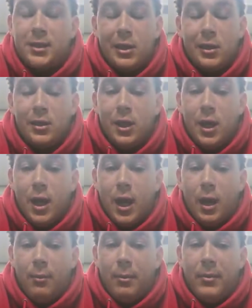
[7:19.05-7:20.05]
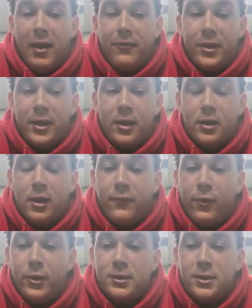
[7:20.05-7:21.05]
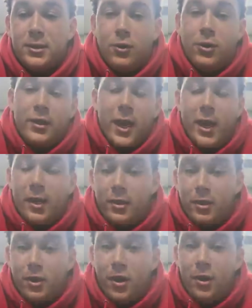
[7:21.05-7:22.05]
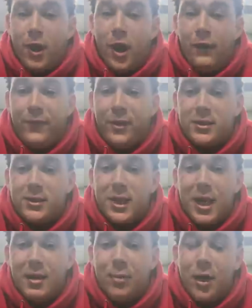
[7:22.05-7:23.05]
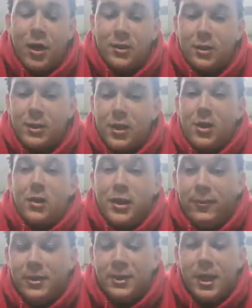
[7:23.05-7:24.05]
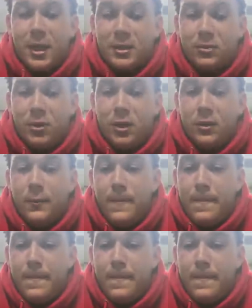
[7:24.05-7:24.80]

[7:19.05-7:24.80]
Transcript: So um, I'm definitely going to look forward to doing that, you know, on the offensive side, but also did it on the defensive side as well.